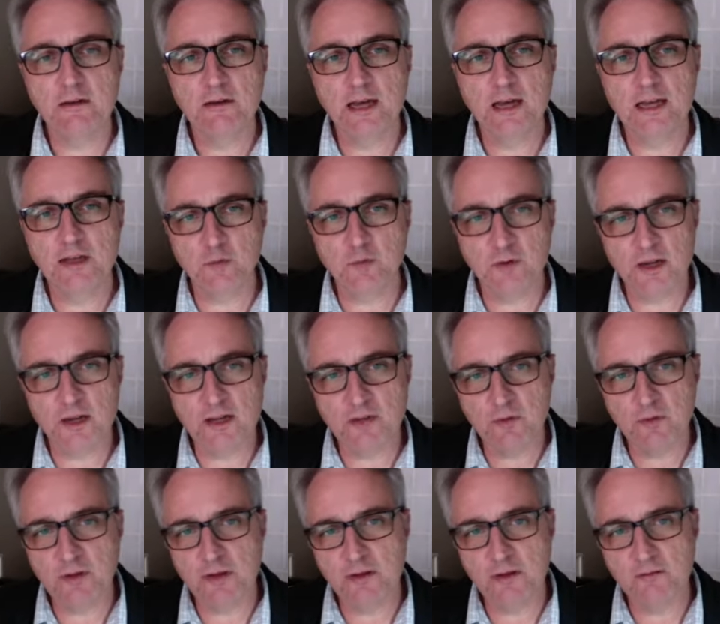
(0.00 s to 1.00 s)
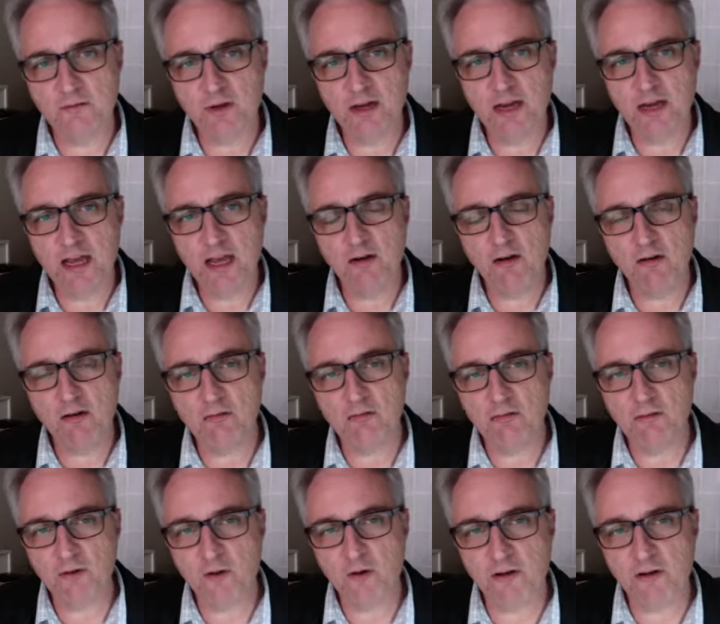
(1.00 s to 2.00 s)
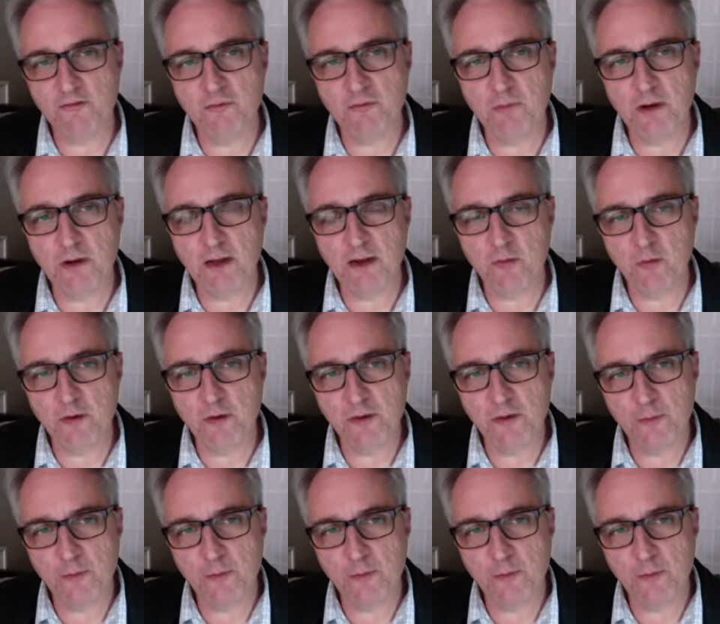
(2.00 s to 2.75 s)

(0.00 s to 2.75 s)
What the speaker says: as we now quite familiar with,